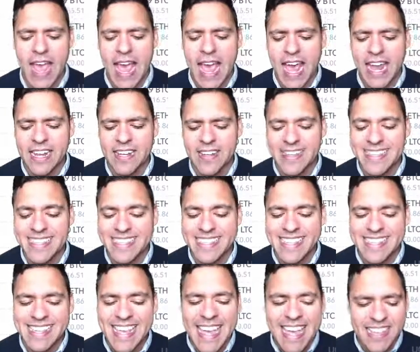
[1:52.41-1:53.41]
And
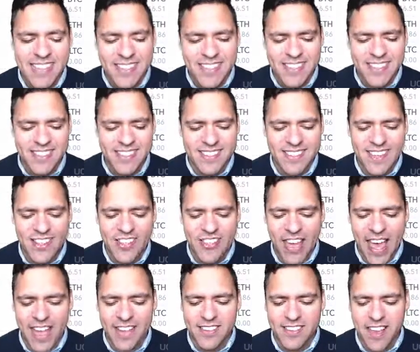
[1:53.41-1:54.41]
since
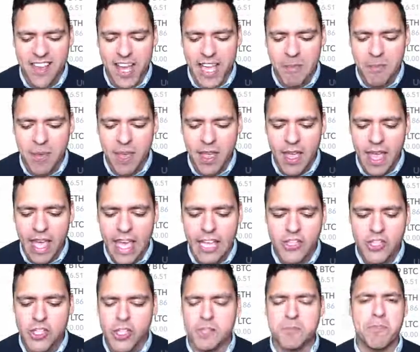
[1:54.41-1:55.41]
that time,
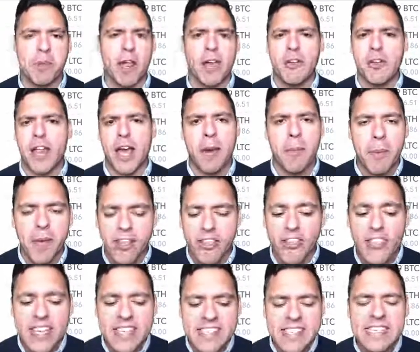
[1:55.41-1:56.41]
it's just blown up.
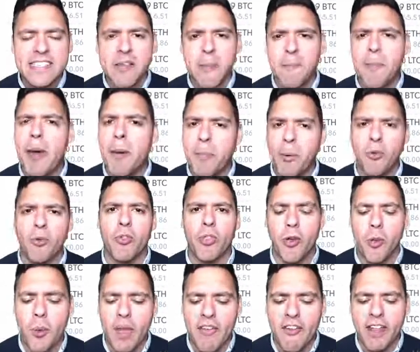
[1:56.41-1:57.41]
This is a bubble
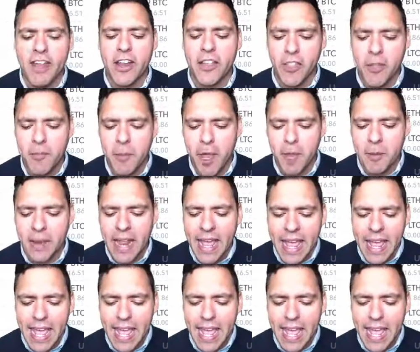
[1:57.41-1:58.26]
that we're in at the moment.